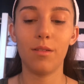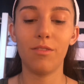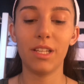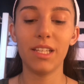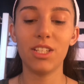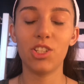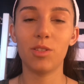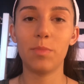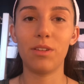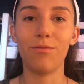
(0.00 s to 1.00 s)
Really, it's
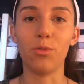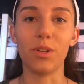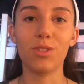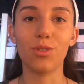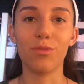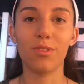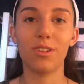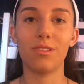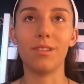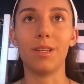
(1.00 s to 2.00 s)
just been
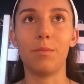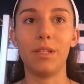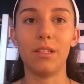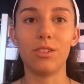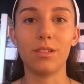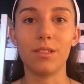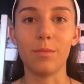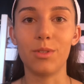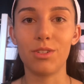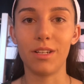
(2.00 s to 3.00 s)
voiceovers and like me just
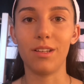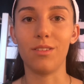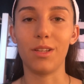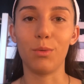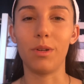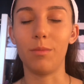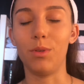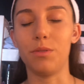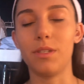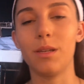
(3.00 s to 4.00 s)
demonstrating on like what I'm
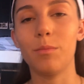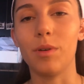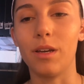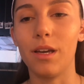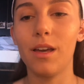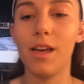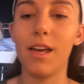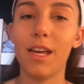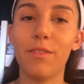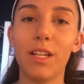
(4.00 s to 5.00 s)
using, but I
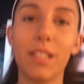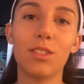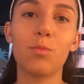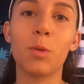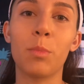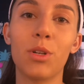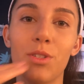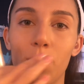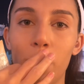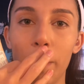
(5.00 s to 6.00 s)
feel like this is more
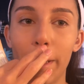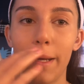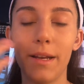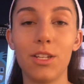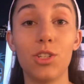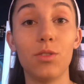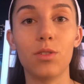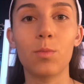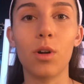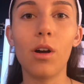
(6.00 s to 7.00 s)
personal and I should do
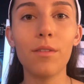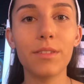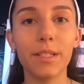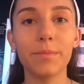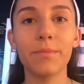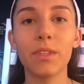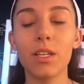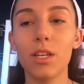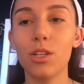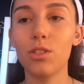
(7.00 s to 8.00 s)
this more often.
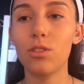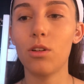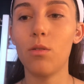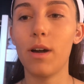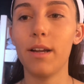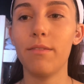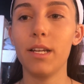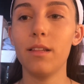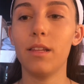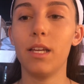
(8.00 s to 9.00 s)
So I
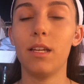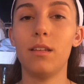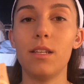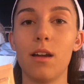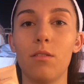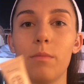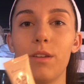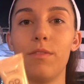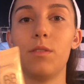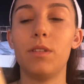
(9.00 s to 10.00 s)
already laid down
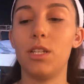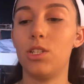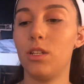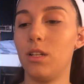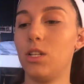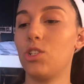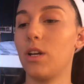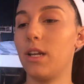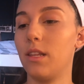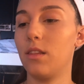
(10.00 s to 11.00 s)
my foundation and I
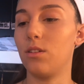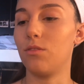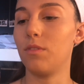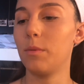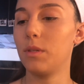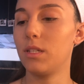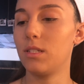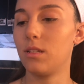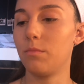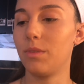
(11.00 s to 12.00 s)
tried the Rimmel
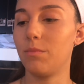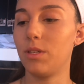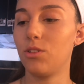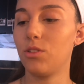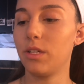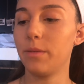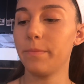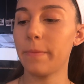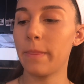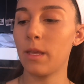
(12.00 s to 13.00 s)
BB
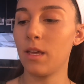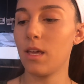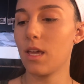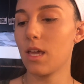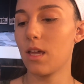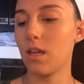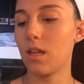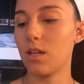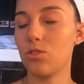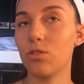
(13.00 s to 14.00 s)
Cream,
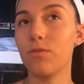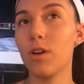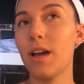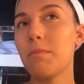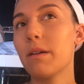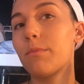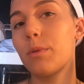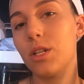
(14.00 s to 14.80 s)
and so far I'm not